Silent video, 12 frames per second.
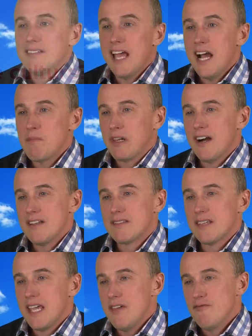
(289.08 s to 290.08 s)
help clients
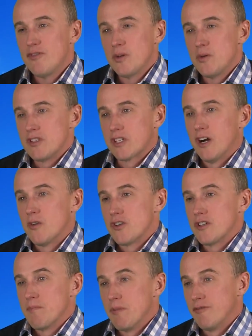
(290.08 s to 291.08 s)
influence culture
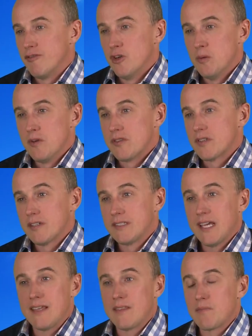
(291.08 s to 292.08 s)
and performance, I
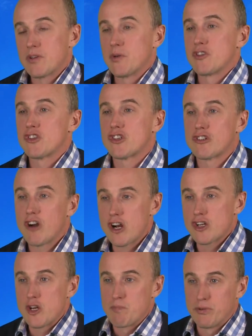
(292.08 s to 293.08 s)
take them through a
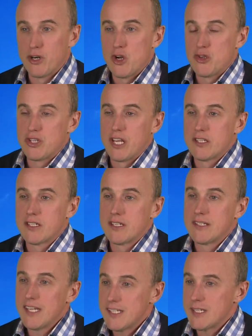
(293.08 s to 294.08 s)
structured process to
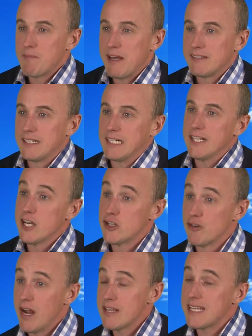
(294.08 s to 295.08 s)
systematically
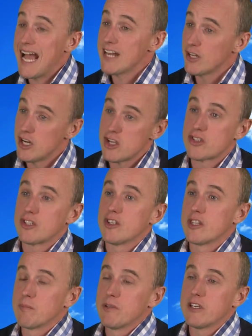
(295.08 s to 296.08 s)
address and answer
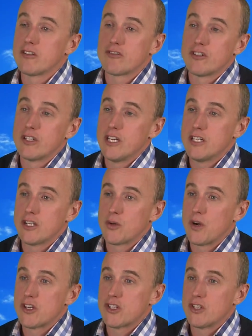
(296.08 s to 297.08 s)
the big strategic
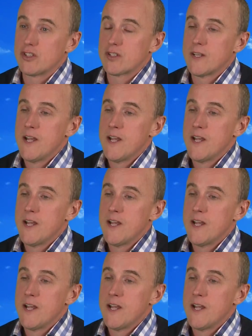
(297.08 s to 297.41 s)
questions.